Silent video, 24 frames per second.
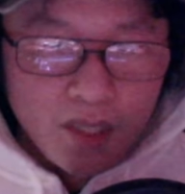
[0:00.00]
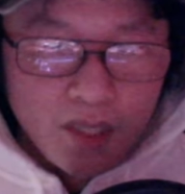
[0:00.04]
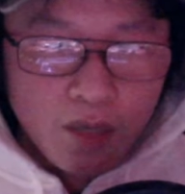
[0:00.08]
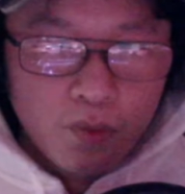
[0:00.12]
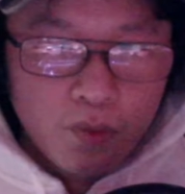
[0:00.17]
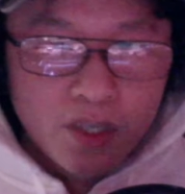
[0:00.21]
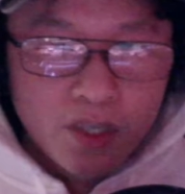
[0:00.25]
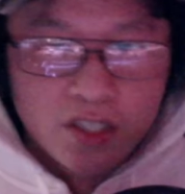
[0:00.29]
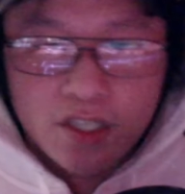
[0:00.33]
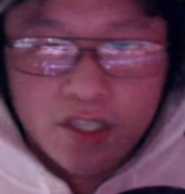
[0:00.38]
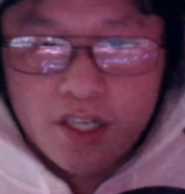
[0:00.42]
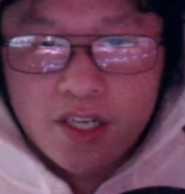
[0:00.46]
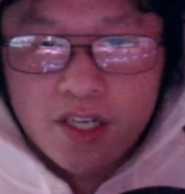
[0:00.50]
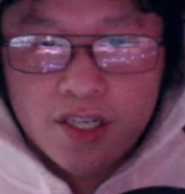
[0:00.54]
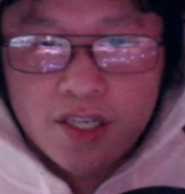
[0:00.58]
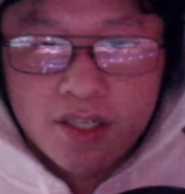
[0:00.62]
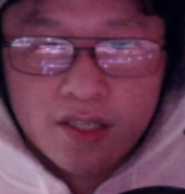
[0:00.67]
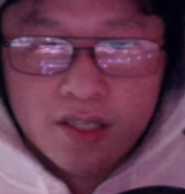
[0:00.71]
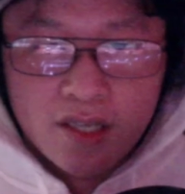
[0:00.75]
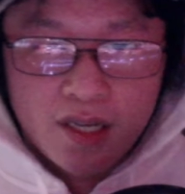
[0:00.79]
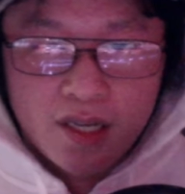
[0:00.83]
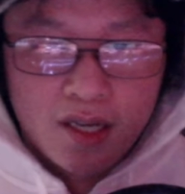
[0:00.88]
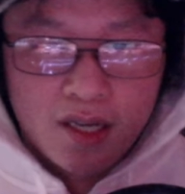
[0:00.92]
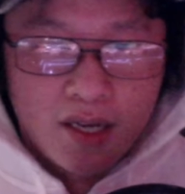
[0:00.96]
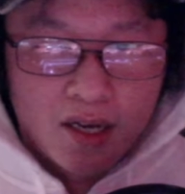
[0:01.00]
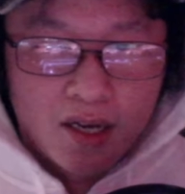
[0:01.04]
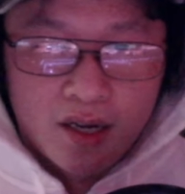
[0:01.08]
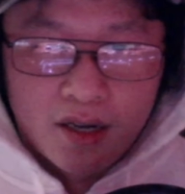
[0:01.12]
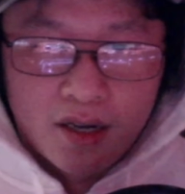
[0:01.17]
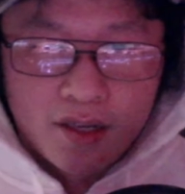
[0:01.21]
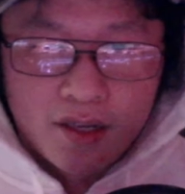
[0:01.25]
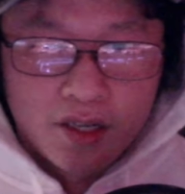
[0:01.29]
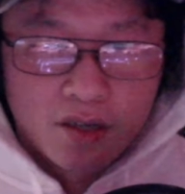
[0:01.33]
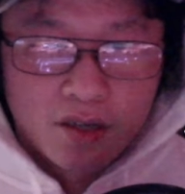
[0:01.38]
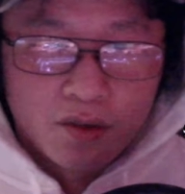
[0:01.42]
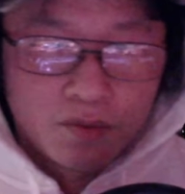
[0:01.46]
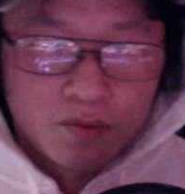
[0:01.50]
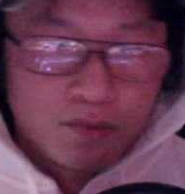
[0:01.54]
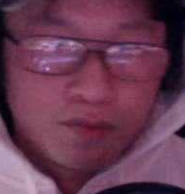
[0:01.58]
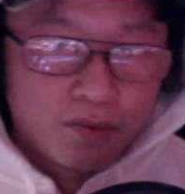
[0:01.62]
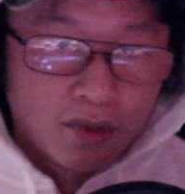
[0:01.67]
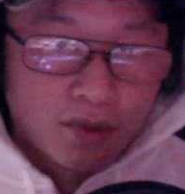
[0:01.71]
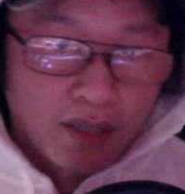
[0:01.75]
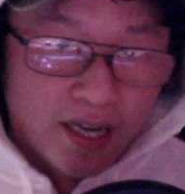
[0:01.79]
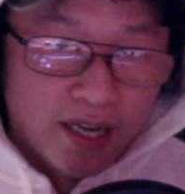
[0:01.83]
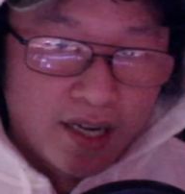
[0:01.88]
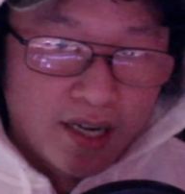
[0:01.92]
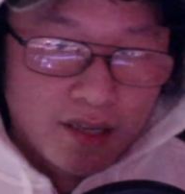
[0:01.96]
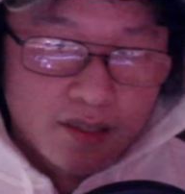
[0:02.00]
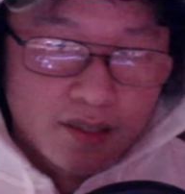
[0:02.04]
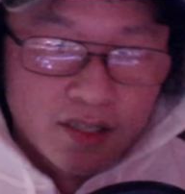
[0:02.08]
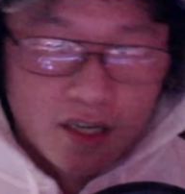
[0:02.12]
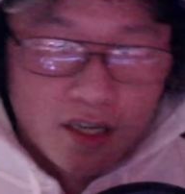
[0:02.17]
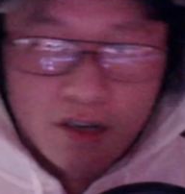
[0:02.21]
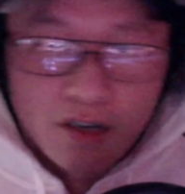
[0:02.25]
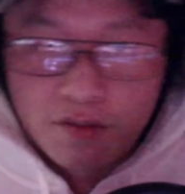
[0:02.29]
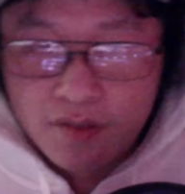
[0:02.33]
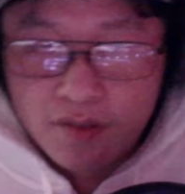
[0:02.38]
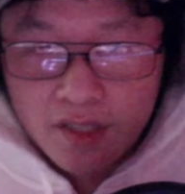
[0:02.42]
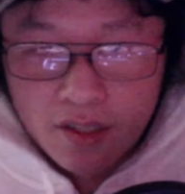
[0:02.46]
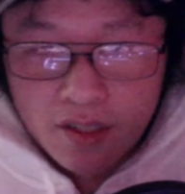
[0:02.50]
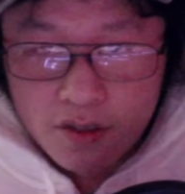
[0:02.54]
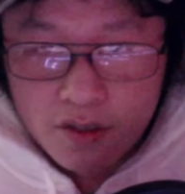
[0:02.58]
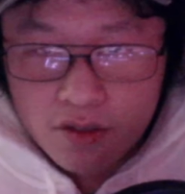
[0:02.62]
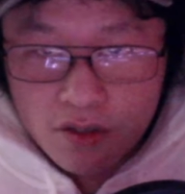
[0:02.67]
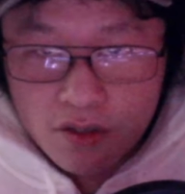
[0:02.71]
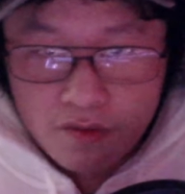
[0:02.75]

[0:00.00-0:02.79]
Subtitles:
which is the land itself, and then there's the